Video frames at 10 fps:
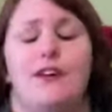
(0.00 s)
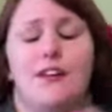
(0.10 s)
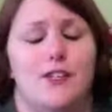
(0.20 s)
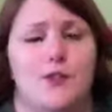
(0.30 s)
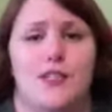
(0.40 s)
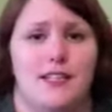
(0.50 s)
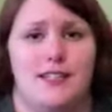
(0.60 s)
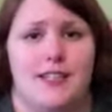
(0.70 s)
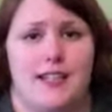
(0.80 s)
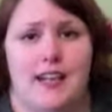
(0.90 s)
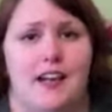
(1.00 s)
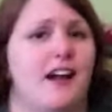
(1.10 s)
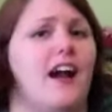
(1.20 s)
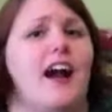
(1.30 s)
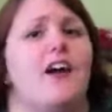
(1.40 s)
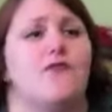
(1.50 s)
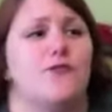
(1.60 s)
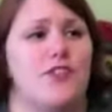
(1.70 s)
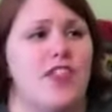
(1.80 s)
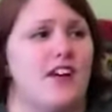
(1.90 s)
So as I sit here
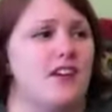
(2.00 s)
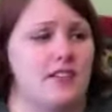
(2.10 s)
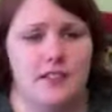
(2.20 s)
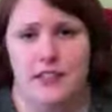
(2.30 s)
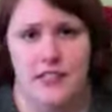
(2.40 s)
for the,